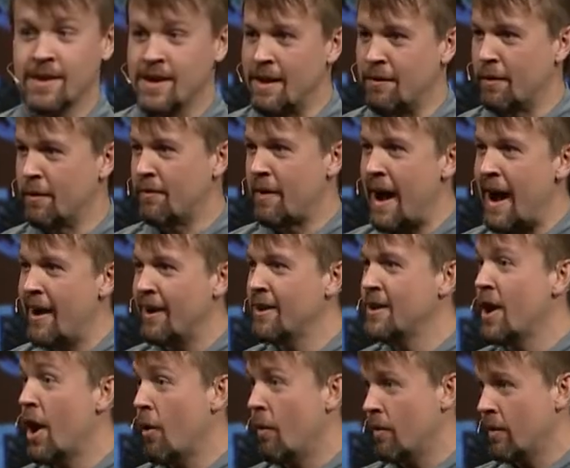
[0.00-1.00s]
If a fire,
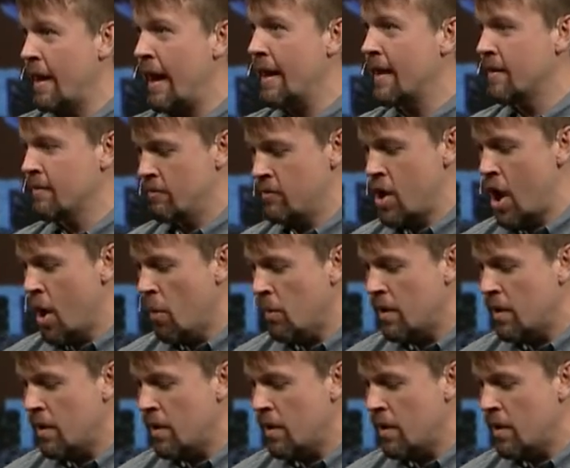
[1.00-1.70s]
you know, like no